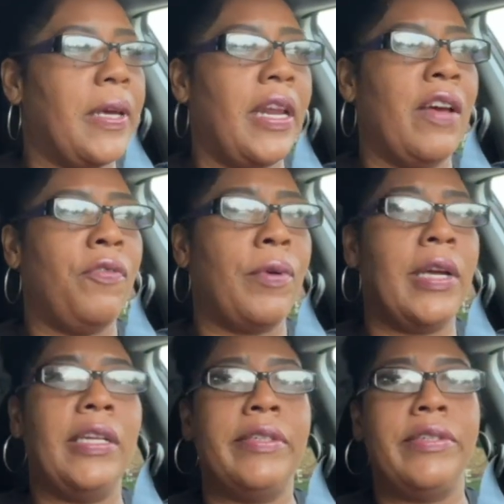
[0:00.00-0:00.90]
And I've
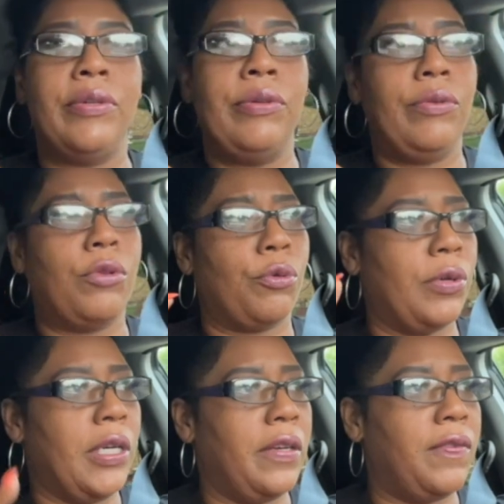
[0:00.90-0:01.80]
ran into
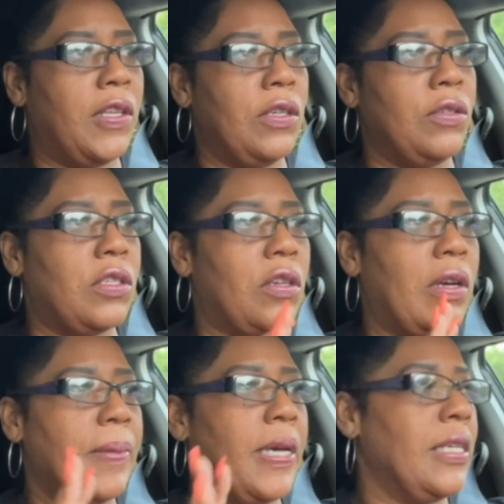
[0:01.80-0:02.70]
three of those. So
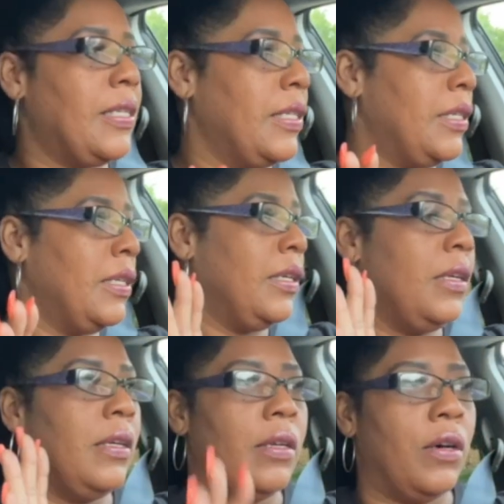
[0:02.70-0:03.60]
I'm guessing
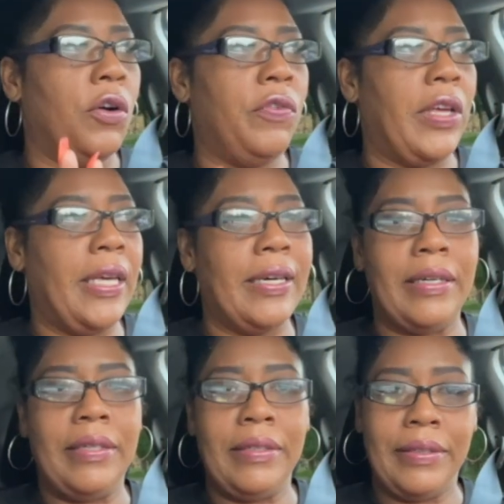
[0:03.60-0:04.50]
over here,
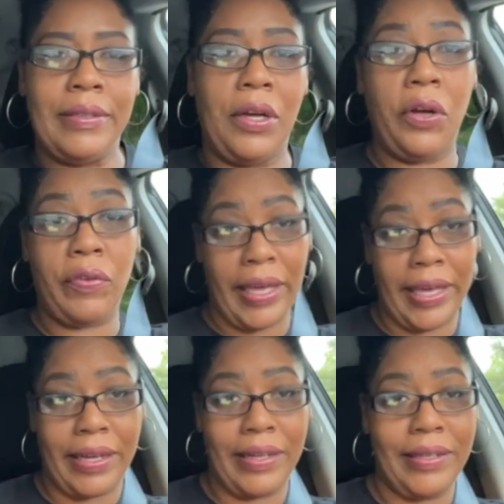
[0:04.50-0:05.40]
over
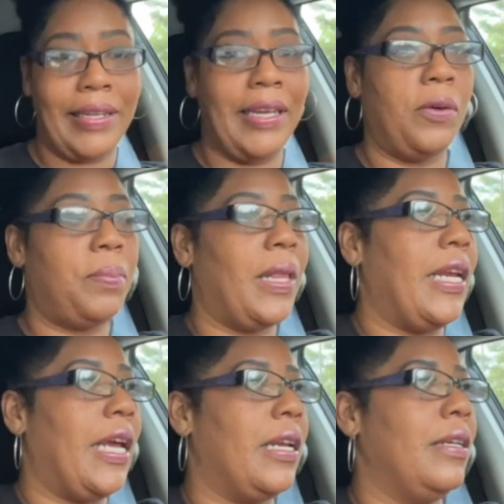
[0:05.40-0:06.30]
here, they don't play
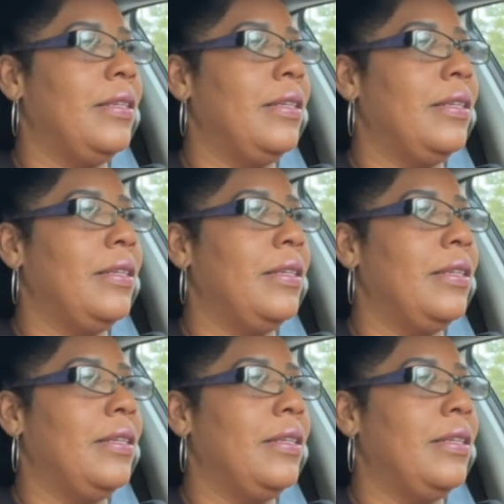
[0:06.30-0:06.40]
that.